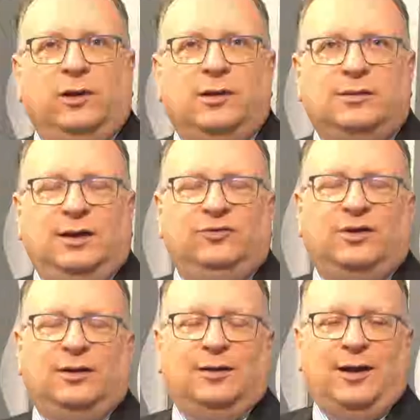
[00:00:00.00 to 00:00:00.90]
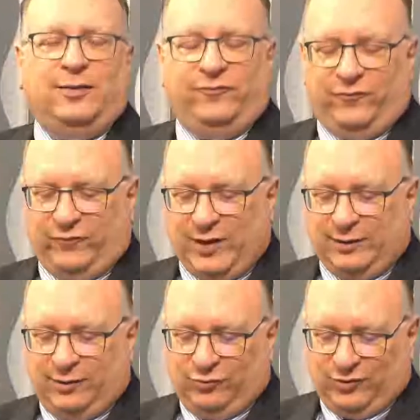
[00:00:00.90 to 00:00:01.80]
the things that I found
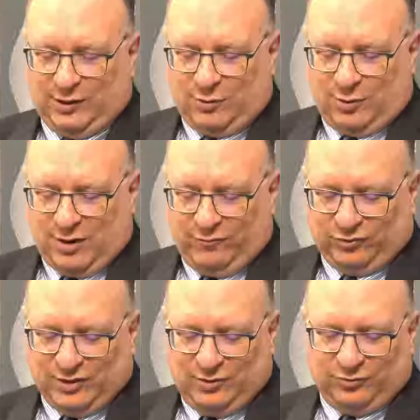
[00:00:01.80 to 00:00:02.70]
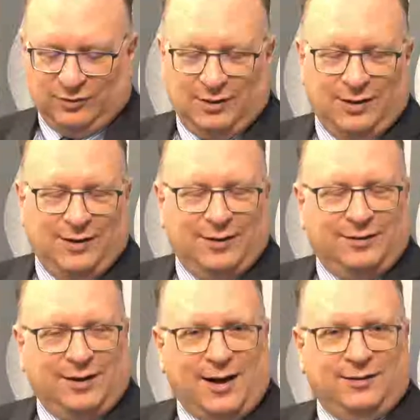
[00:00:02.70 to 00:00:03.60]
interesting in our conversation,
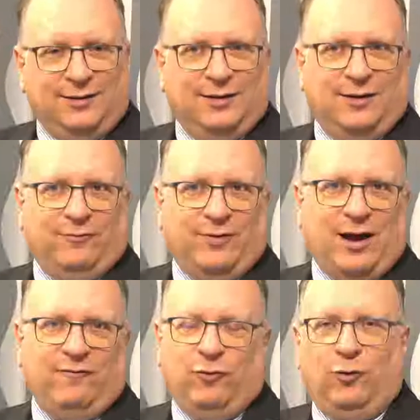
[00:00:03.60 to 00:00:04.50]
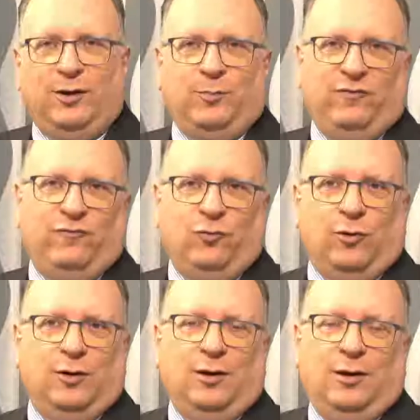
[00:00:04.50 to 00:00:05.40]
the idea of, I've heard it
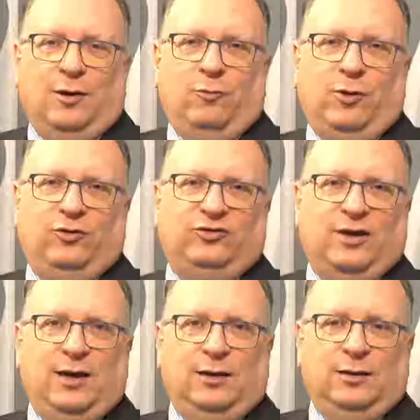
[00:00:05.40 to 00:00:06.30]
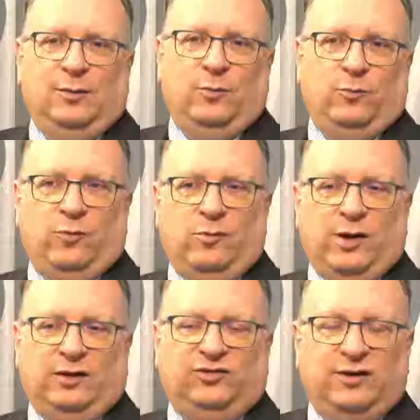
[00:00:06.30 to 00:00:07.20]
before, where you say,
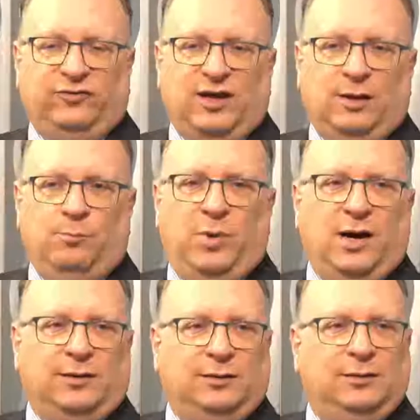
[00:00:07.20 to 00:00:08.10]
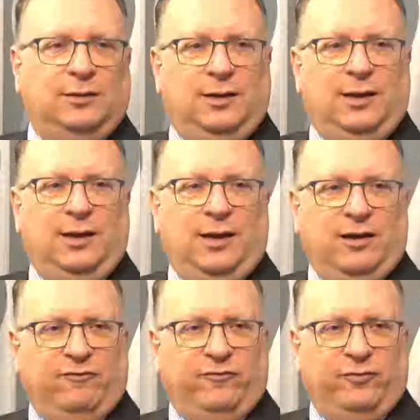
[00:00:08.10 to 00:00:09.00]
instead of saying but,
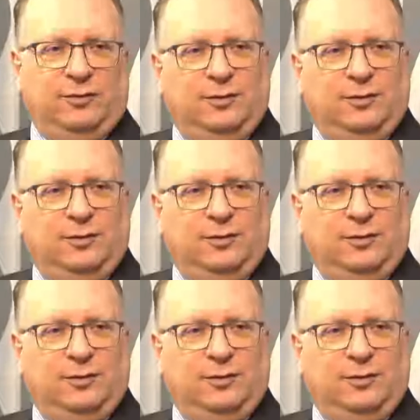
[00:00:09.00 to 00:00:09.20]
if